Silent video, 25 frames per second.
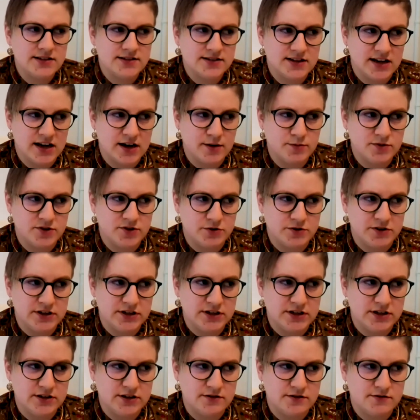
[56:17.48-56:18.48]
stopped
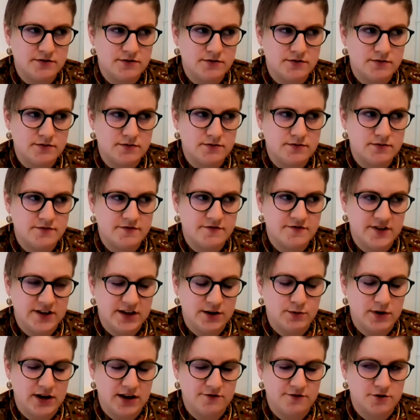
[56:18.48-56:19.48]
doing
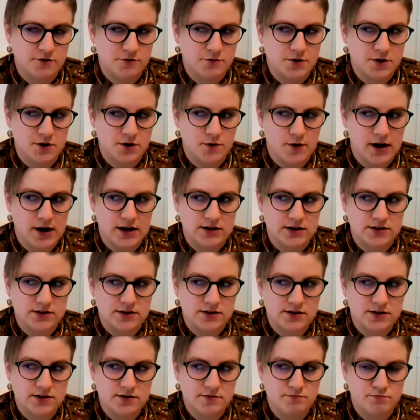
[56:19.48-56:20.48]
fee waiver
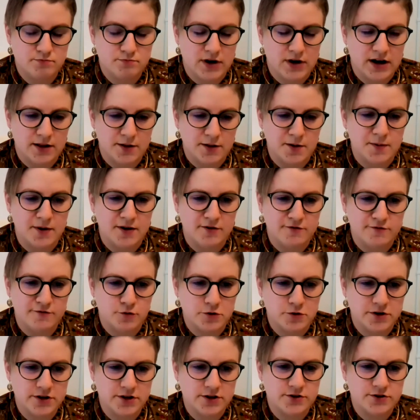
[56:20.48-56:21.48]
requests probably about
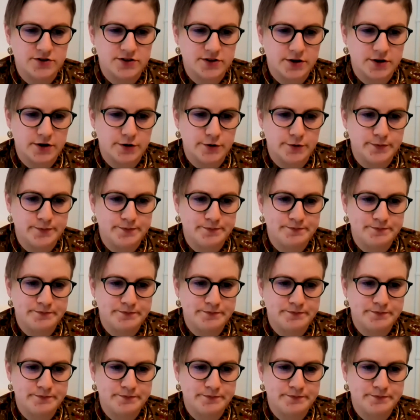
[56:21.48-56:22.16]
4 years ago.